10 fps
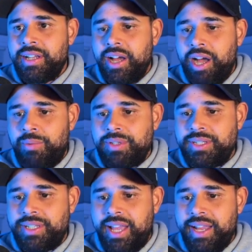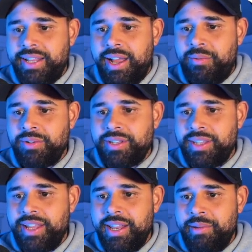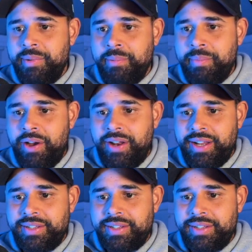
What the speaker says: I would say that would nearly be bang on it.